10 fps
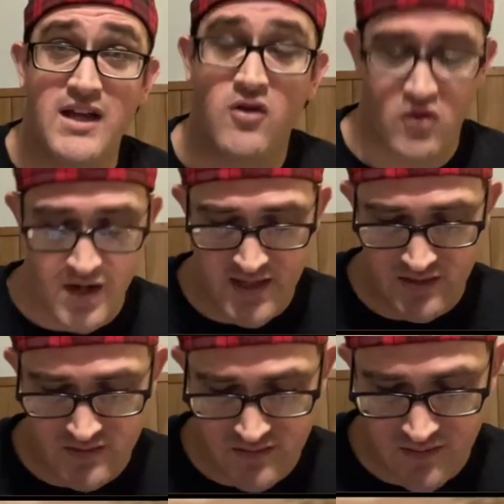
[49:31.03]

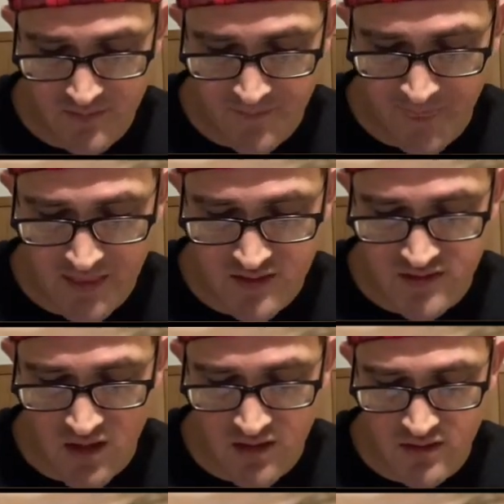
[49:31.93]
Christ.
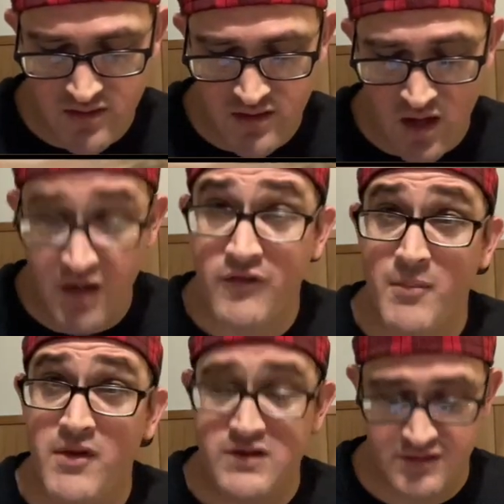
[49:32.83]
Discard a good card from
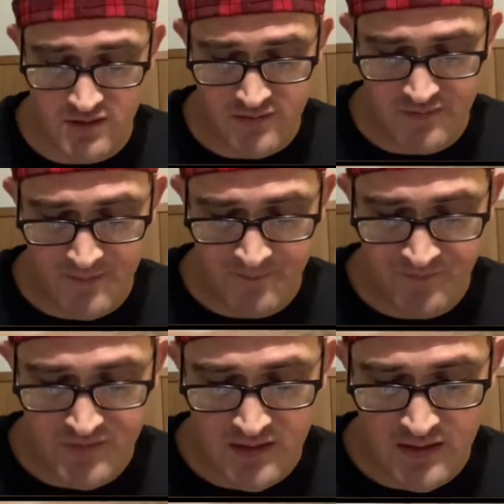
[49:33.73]
reserve.
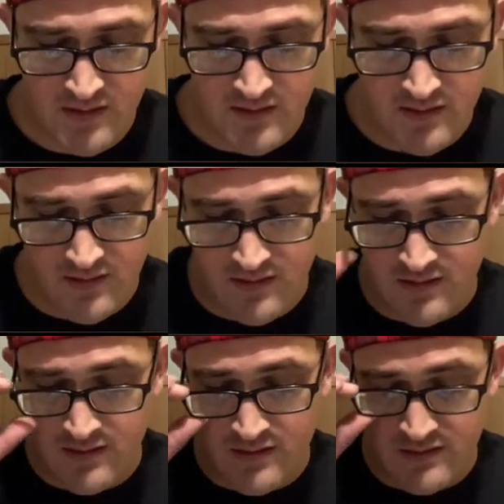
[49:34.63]

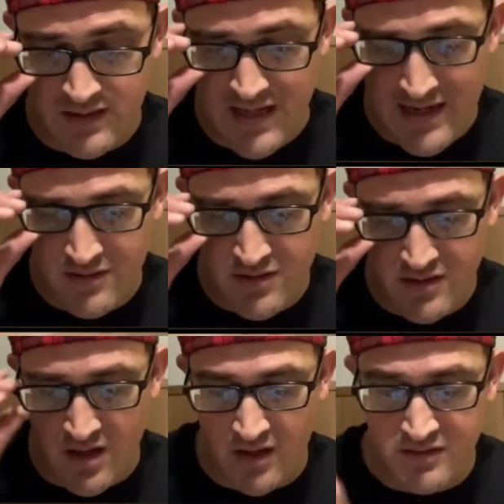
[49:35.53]
Negate a good
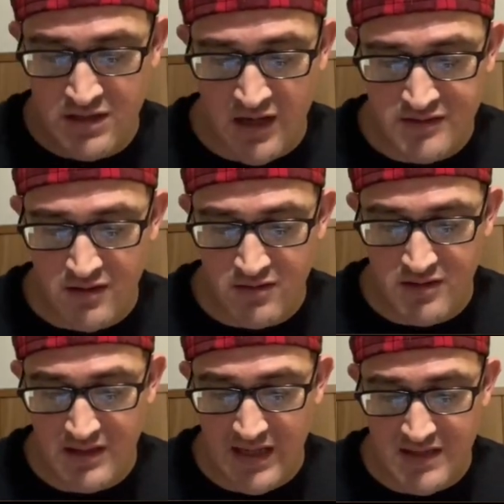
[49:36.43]
card. Toss all good
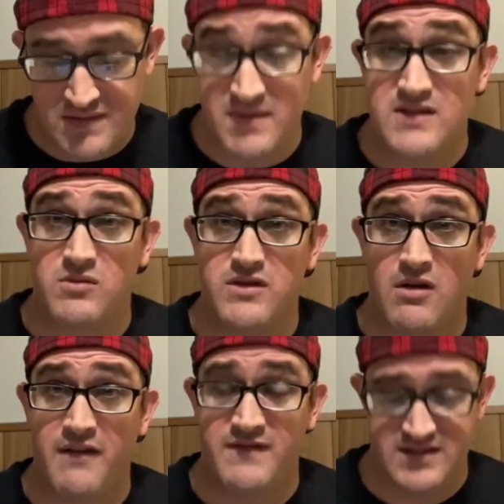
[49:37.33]
enhancements with
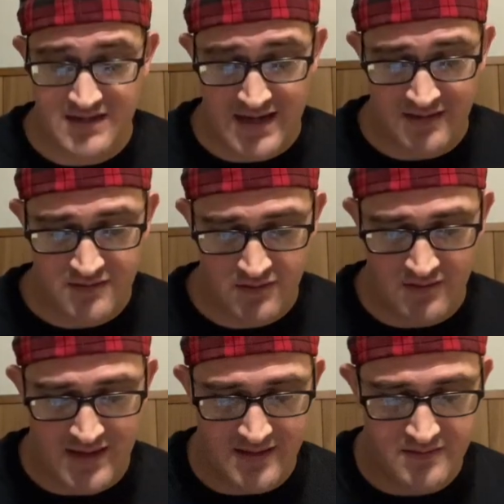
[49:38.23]
toughness X or
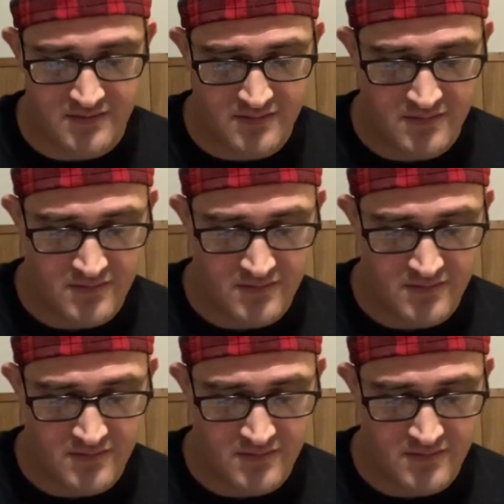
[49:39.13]
less.